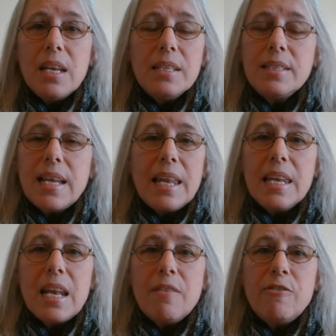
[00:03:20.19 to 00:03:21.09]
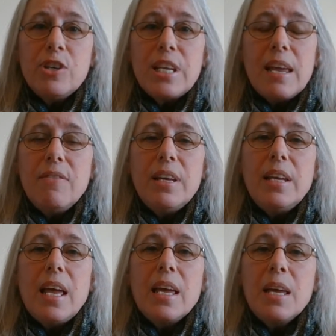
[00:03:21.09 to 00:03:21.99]
standing up for
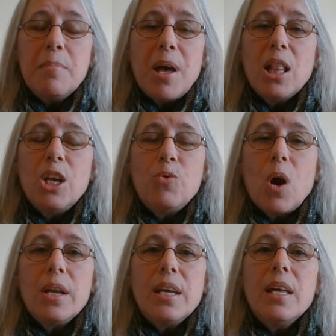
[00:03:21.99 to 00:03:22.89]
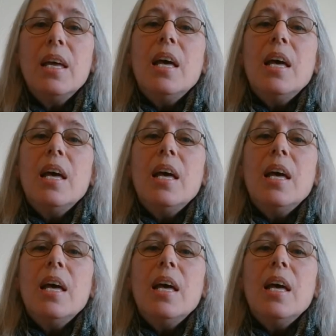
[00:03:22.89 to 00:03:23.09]
David and Komel and Raniya.